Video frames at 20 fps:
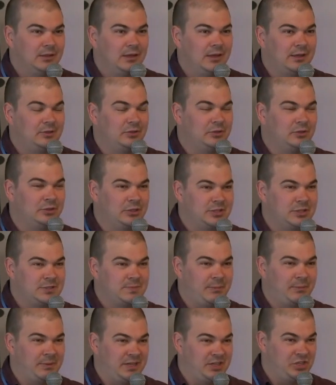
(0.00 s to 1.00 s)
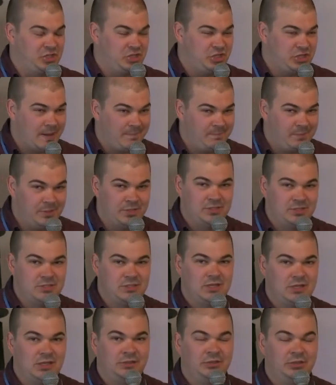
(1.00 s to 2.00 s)
I don't know loads about being a shepherd.
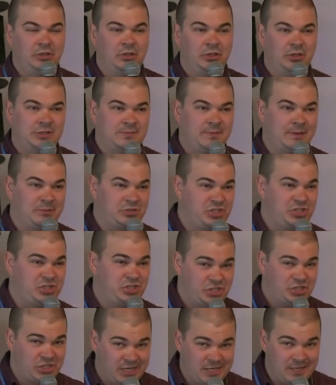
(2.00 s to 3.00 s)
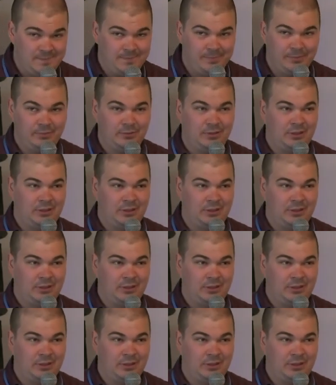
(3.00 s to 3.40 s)
I don't know loads about sheep.